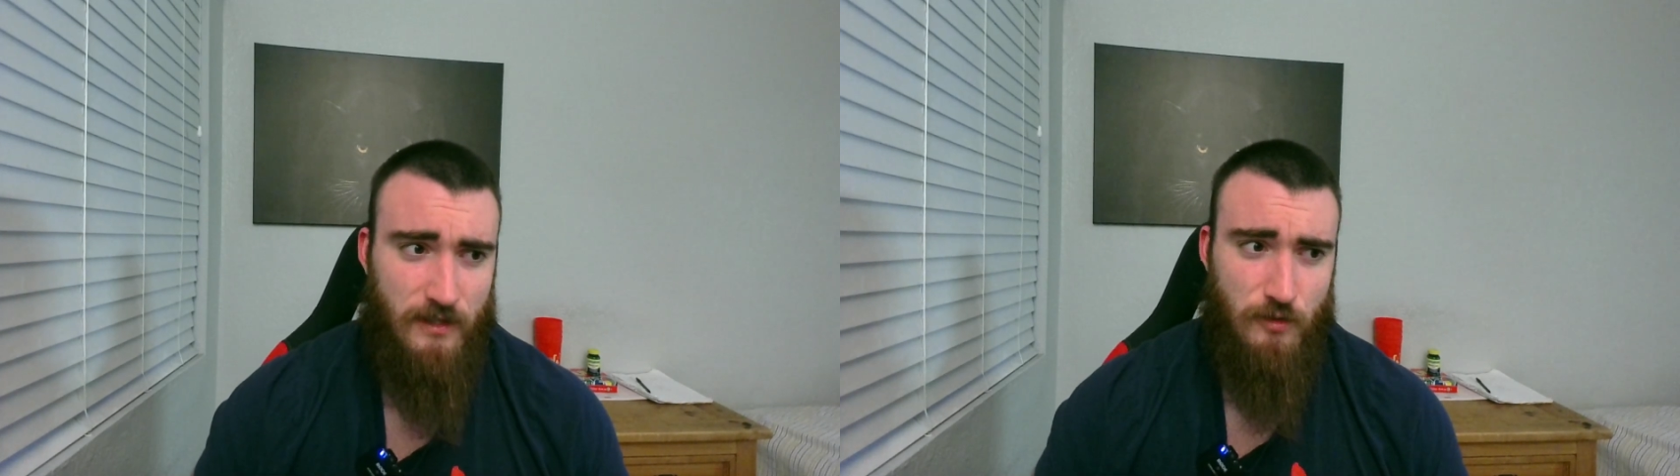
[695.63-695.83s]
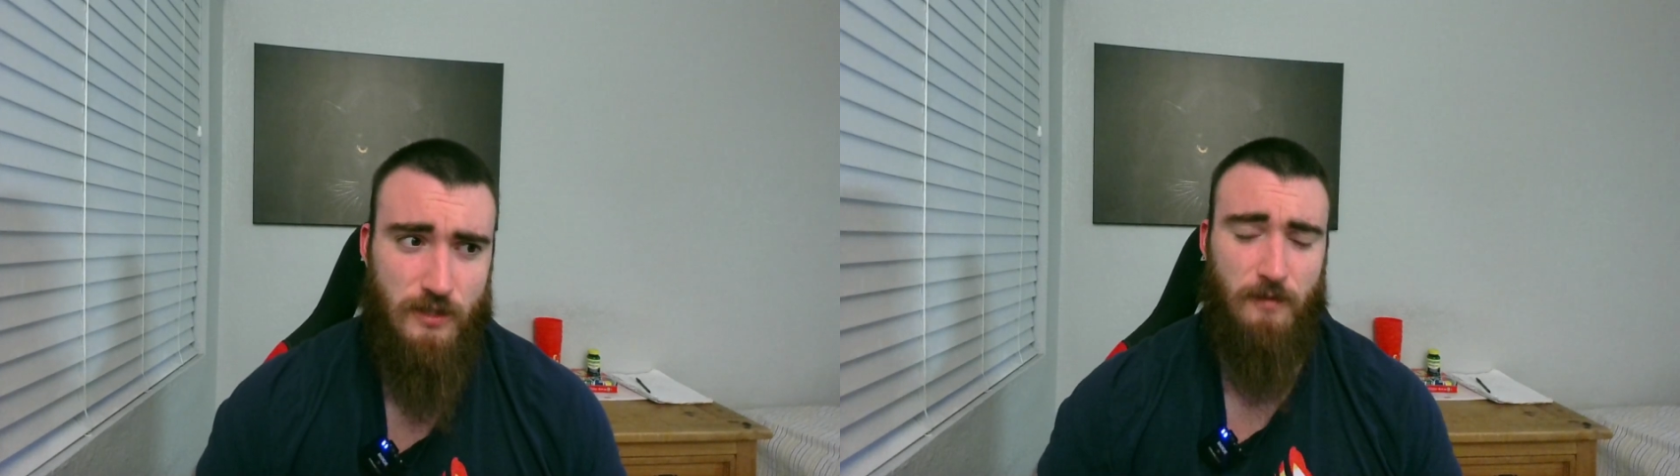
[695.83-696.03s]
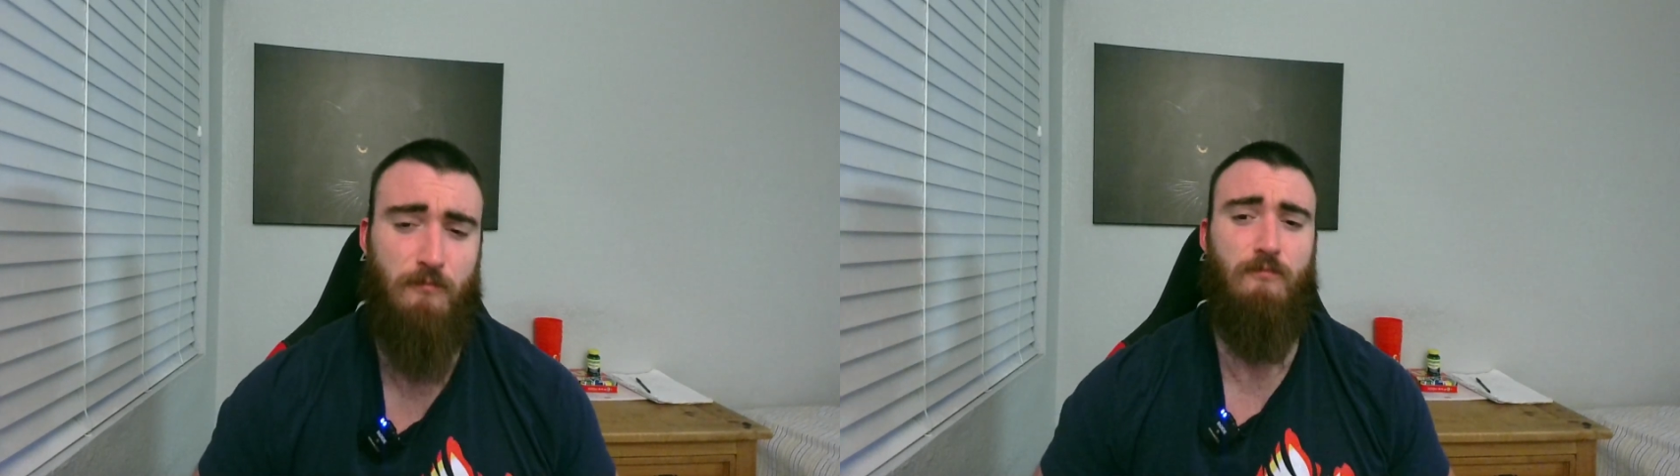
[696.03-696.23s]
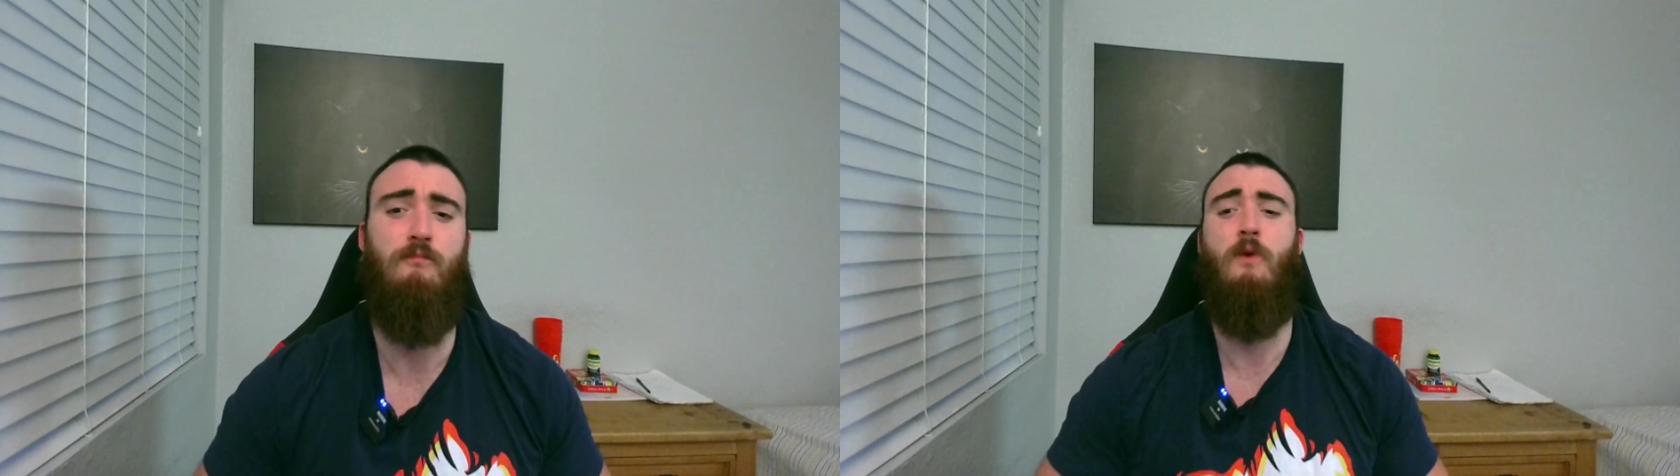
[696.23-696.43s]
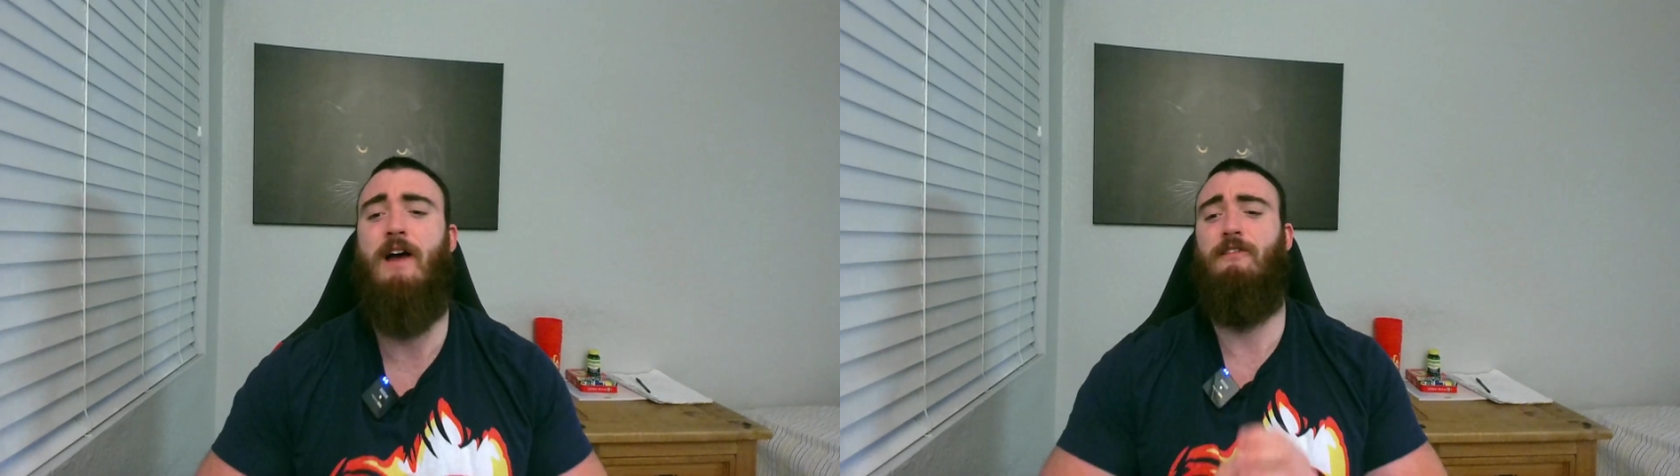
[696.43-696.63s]

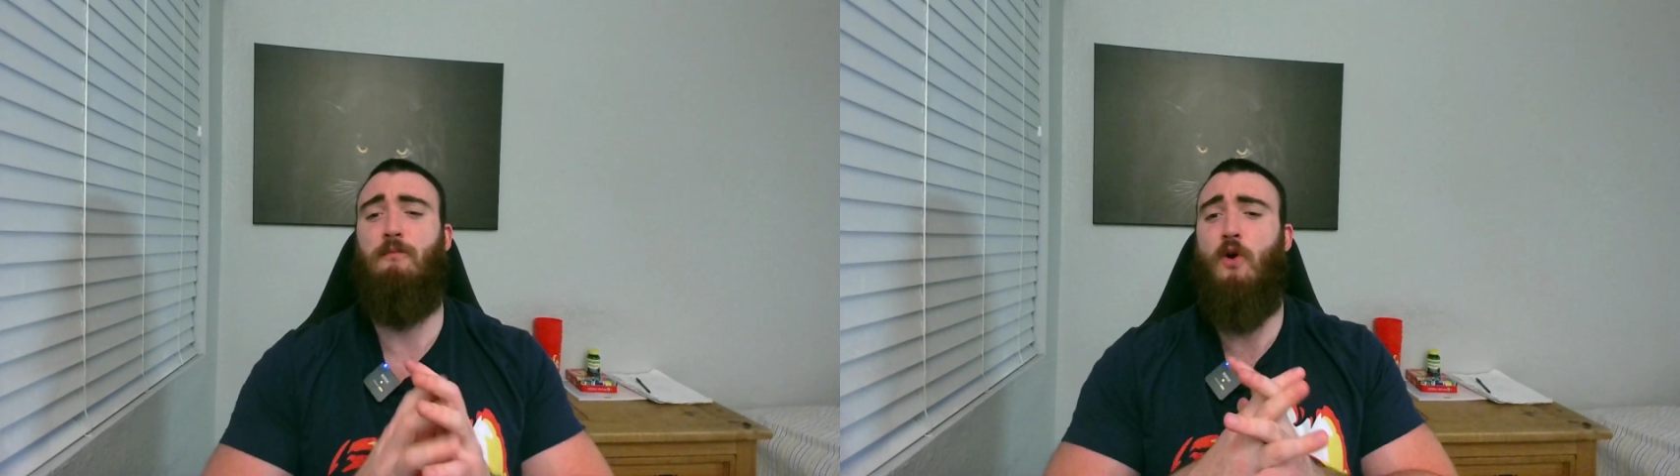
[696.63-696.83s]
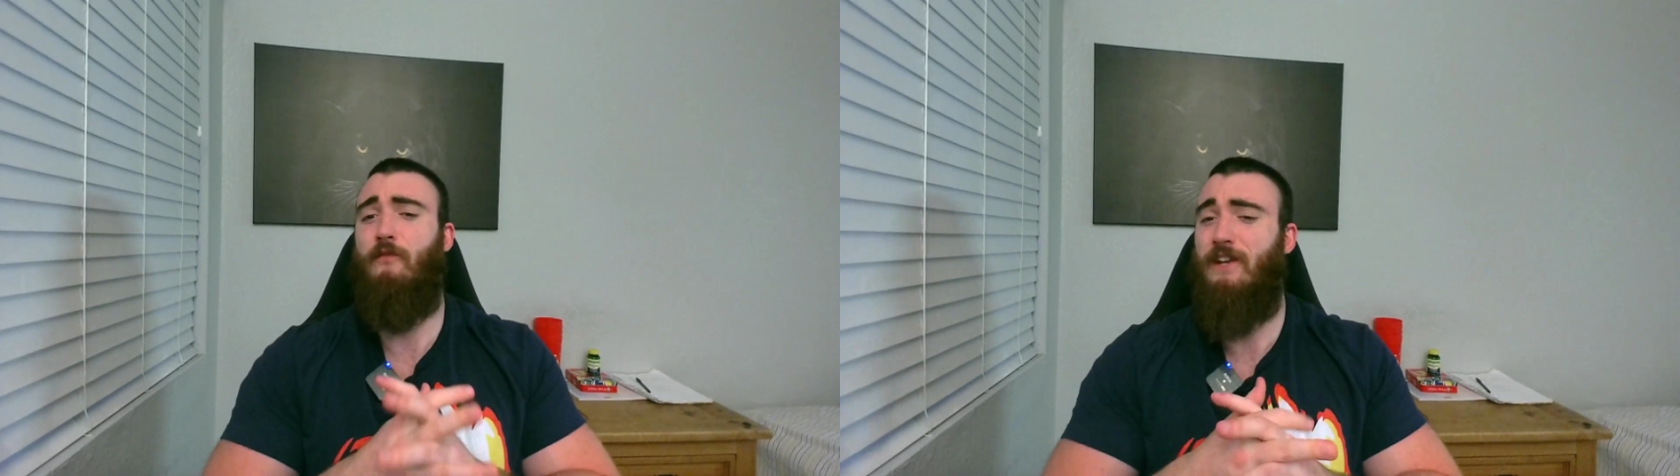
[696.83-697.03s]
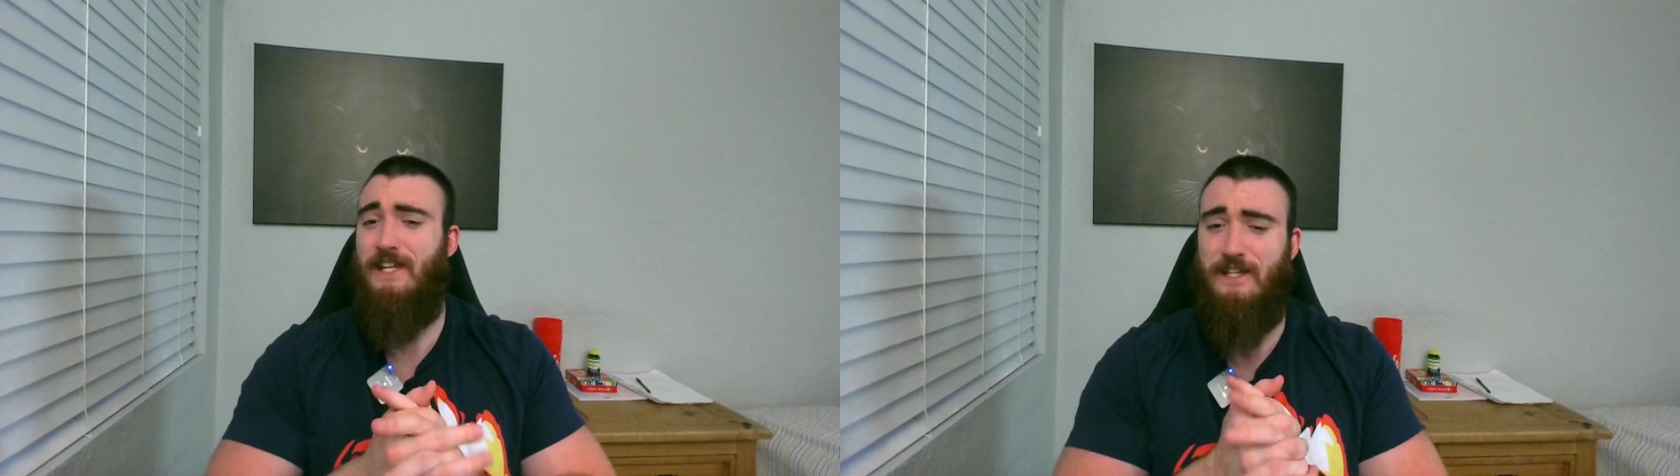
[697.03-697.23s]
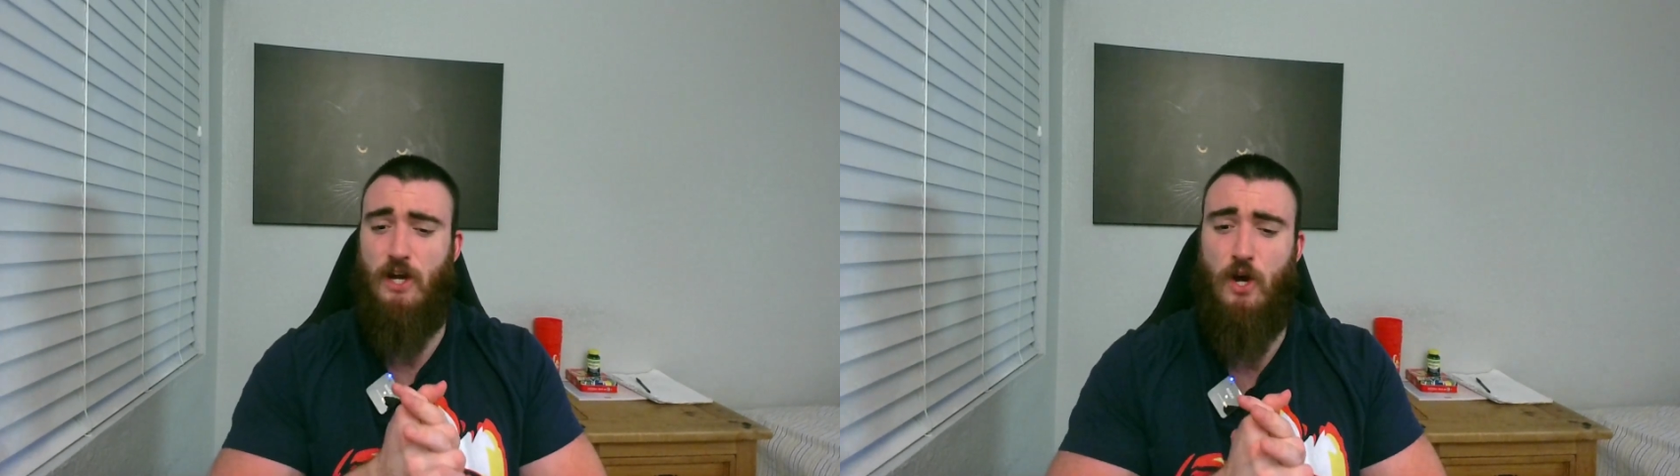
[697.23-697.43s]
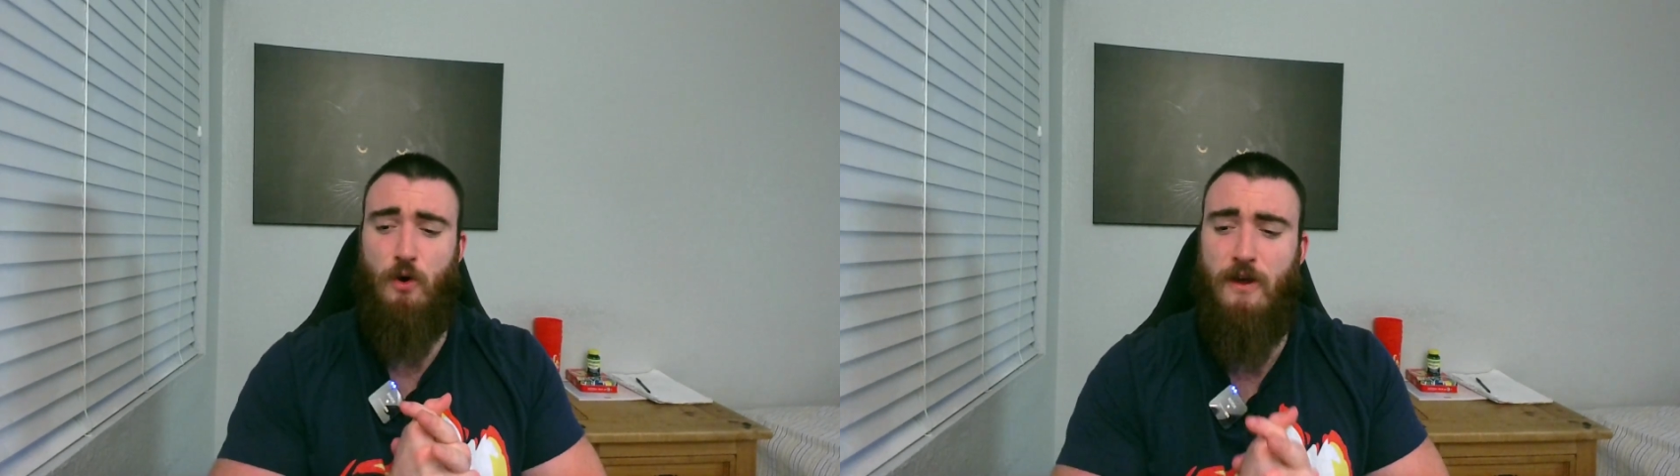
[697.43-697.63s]
using having more of an
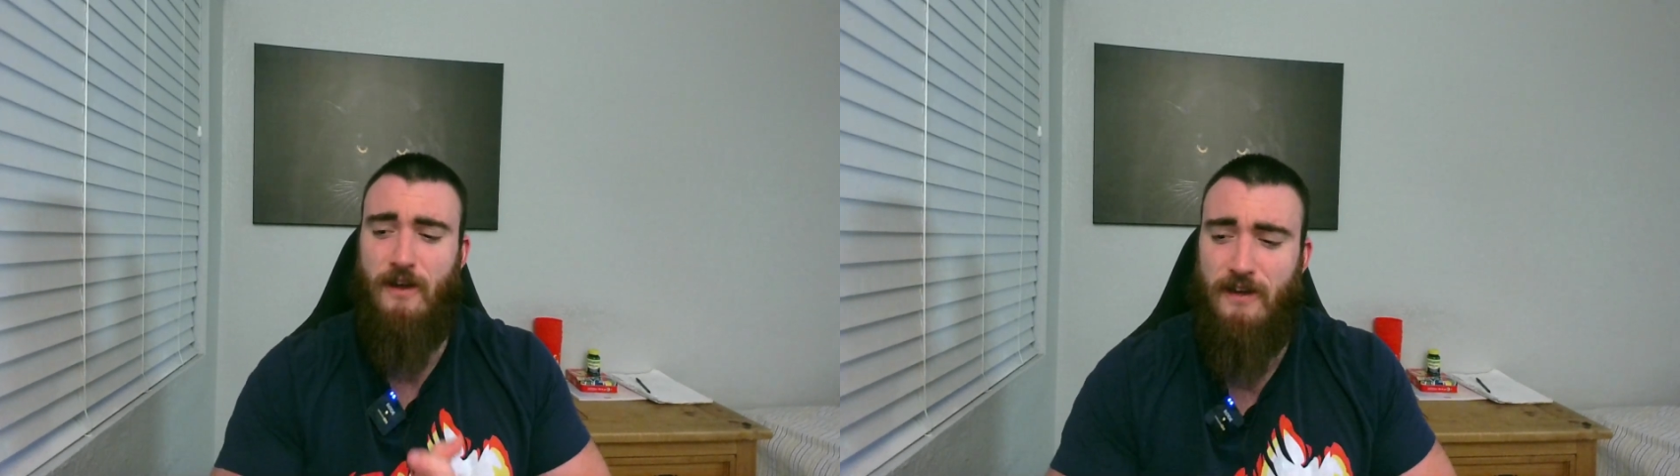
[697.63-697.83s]
ego